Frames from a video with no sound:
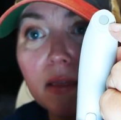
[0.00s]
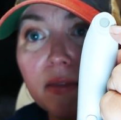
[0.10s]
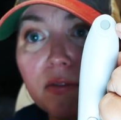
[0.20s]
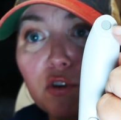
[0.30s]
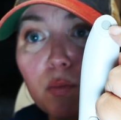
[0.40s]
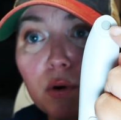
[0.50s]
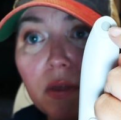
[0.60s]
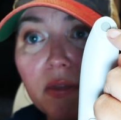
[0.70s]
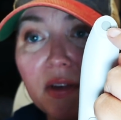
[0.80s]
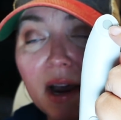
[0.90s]
You
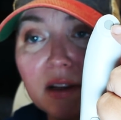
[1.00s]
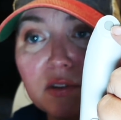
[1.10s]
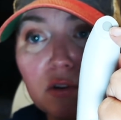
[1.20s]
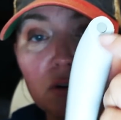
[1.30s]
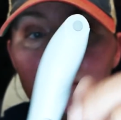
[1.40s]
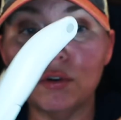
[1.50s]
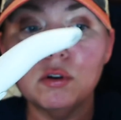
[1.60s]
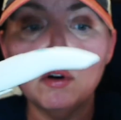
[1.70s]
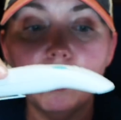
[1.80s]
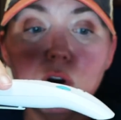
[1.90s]
put that
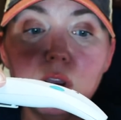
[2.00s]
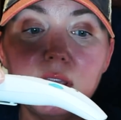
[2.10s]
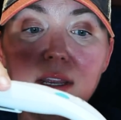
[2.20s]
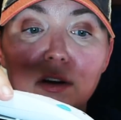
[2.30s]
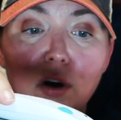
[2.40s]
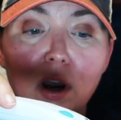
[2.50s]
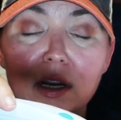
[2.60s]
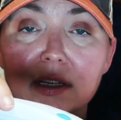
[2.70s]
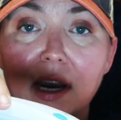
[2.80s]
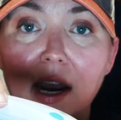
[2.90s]
circle in
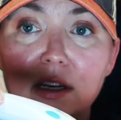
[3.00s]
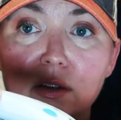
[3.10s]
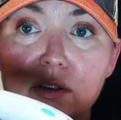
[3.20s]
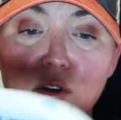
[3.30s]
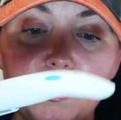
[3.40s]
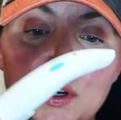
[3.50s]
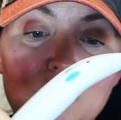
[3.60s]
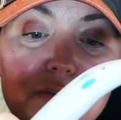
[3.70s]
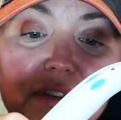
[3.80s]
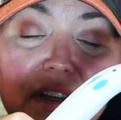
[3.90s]
contact, so I'm going to
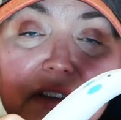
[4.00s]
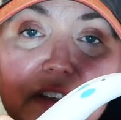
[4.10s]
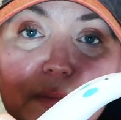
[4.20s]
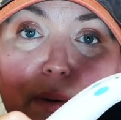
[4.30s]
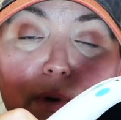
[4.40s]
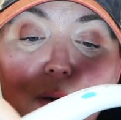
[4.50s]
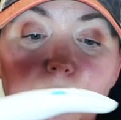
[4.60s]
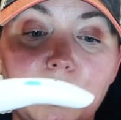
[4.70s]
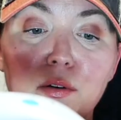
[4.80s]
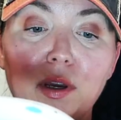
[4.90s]
use this as my bug
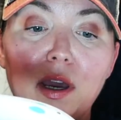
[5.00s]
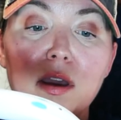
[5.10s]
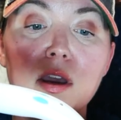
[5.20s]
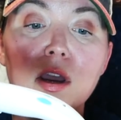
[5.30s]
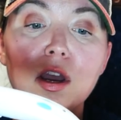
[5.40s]
bite, okay?